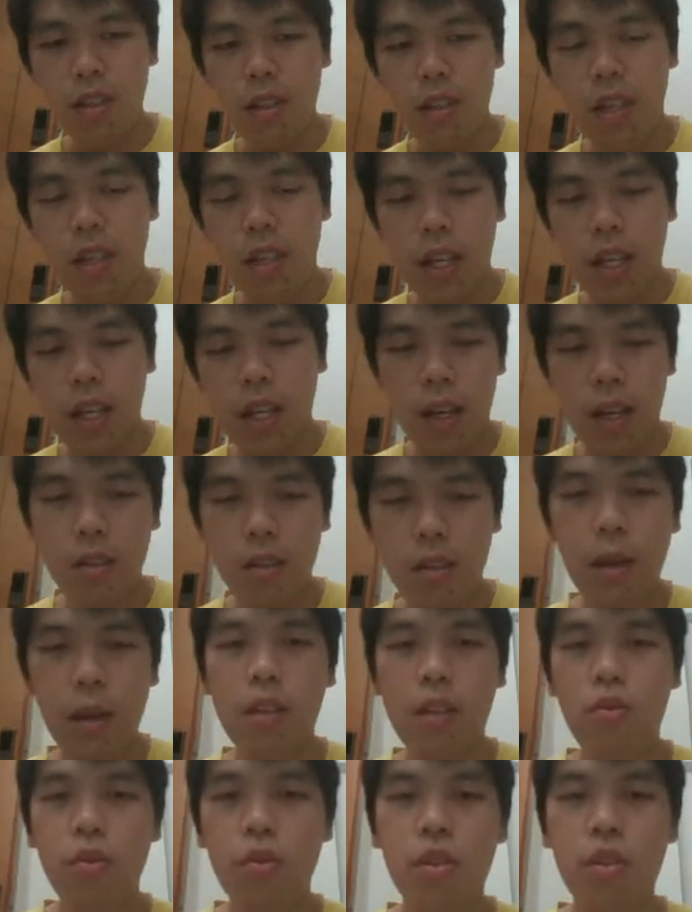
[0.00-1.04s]
It comes
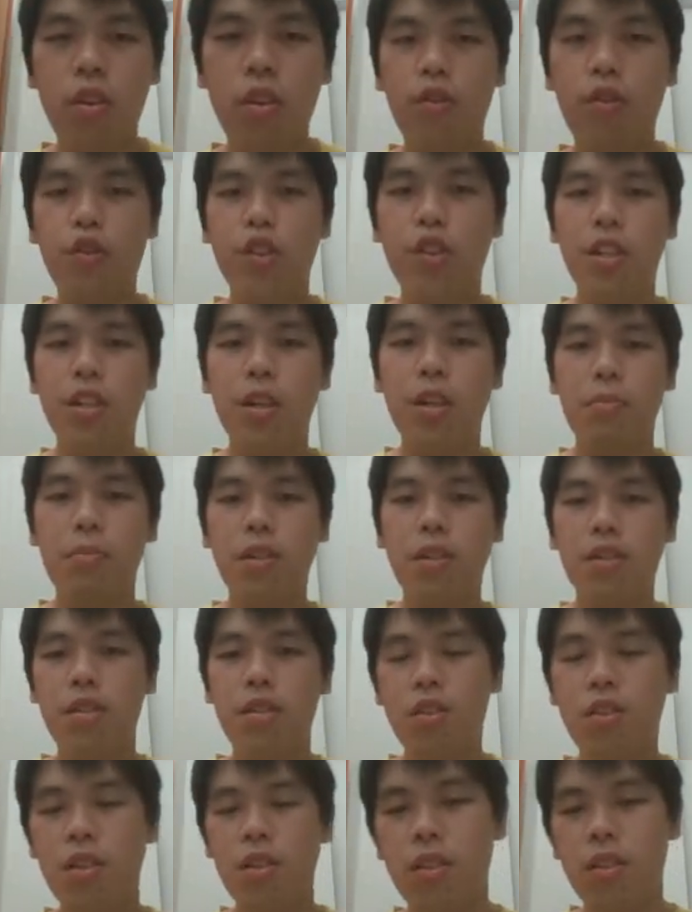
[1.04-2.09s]
back to its original
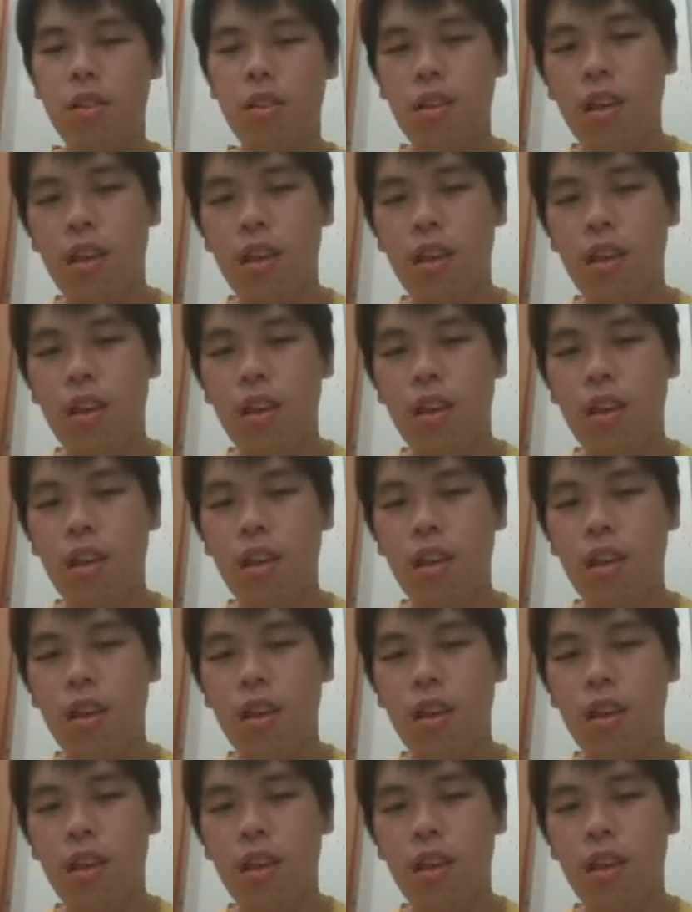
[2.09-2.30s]
position.